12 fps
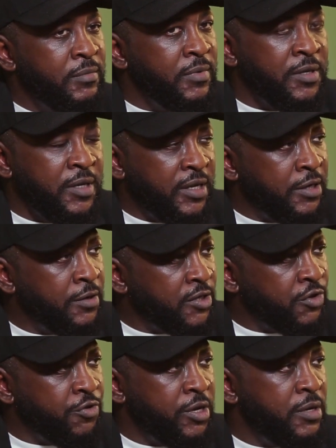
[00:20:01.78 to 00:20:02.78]
in the
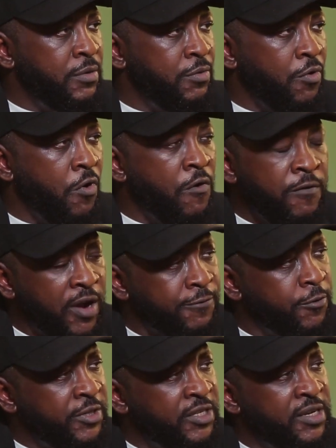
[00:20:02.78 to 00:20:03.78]
industry over
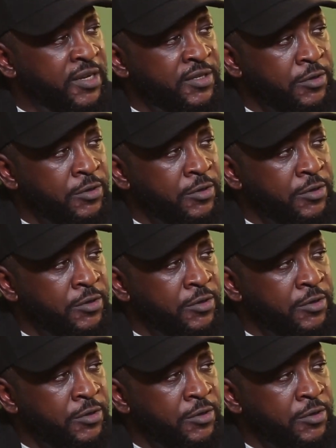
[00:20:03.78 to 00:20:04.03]
40 years